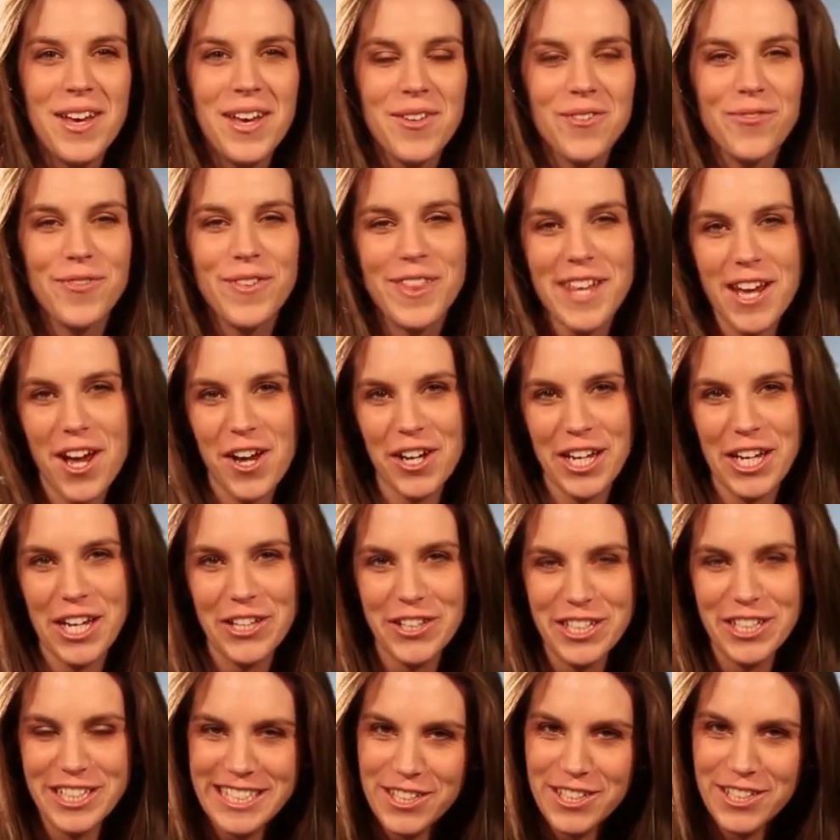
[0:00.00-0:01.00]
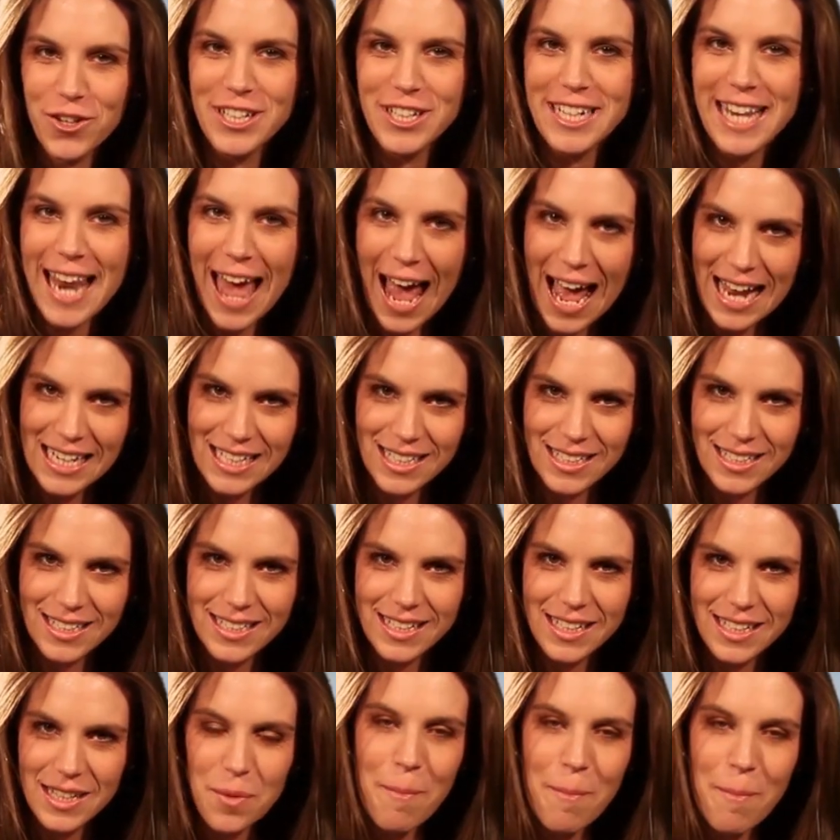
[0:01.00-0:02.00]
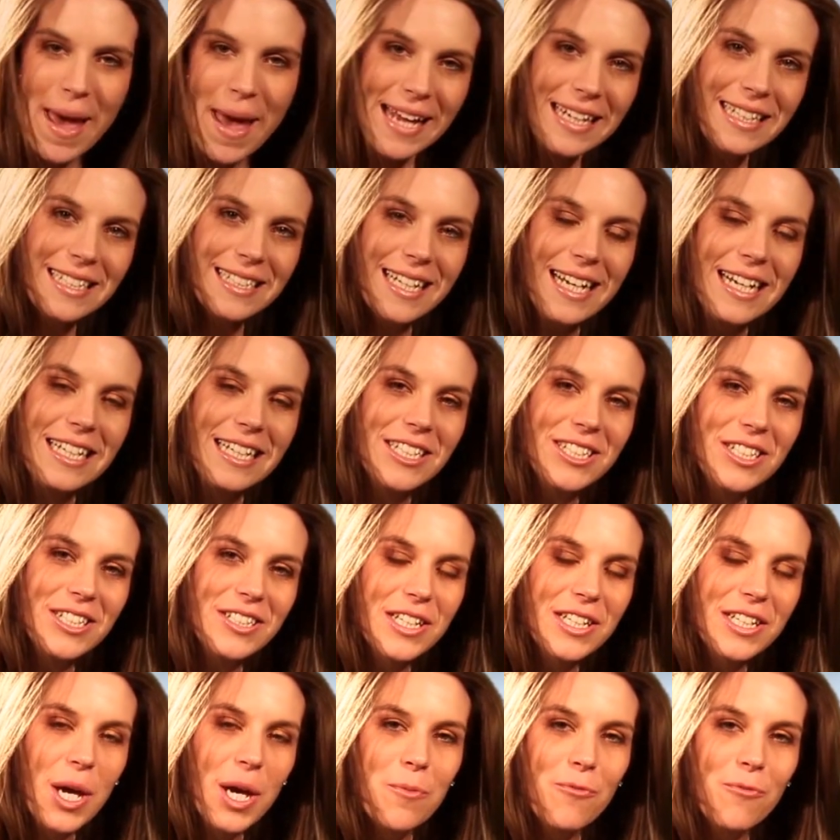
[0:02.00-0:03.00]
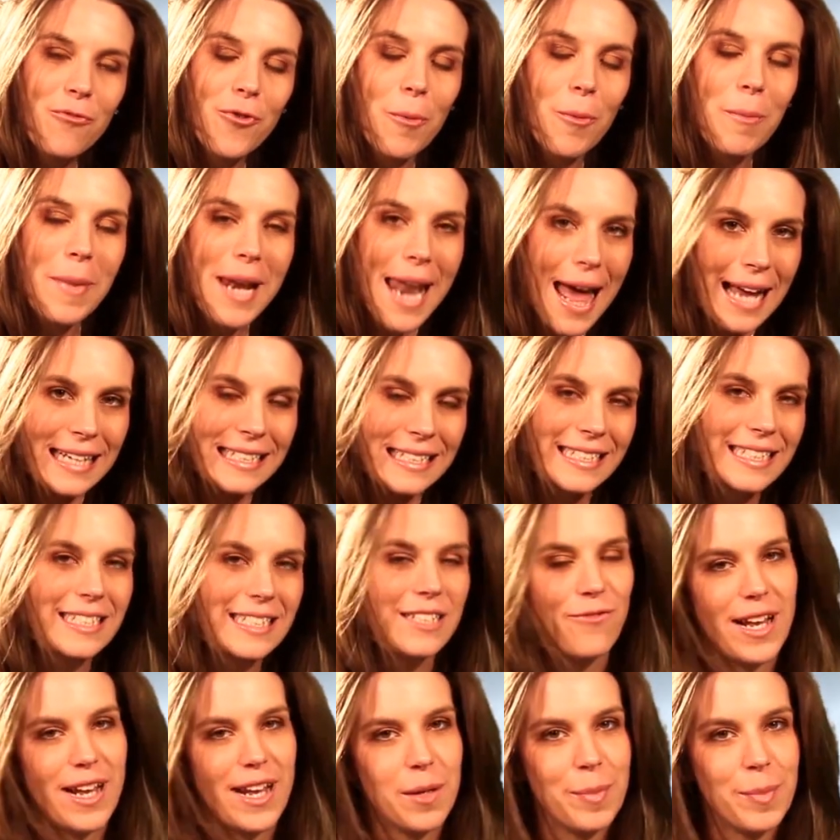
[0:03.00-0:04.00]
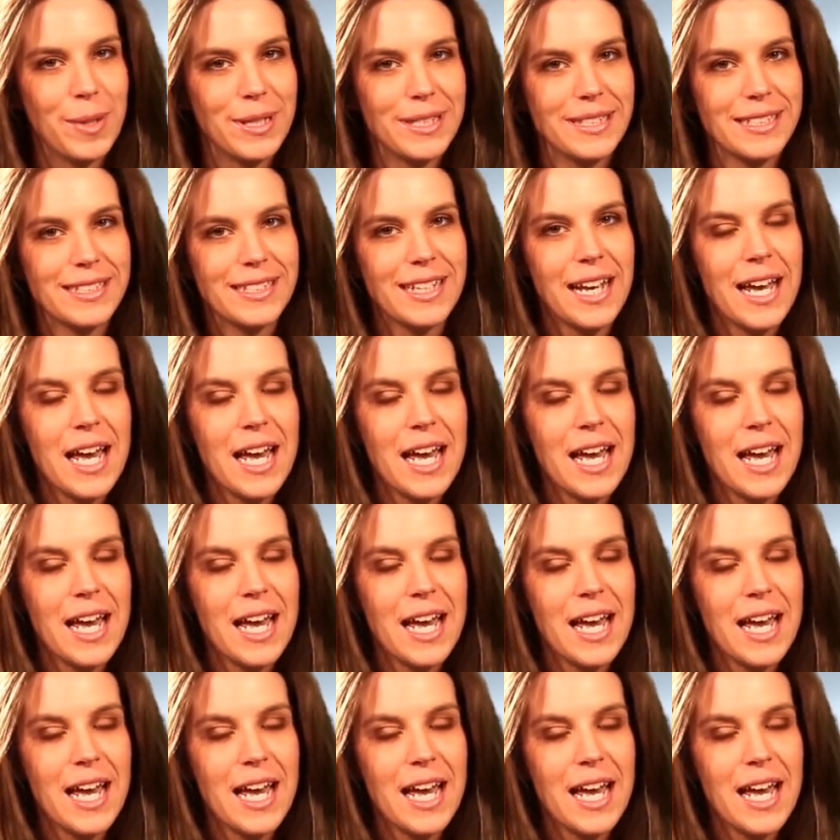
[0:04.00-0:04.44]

For the archaeologist on land, the main dangers come from land developers,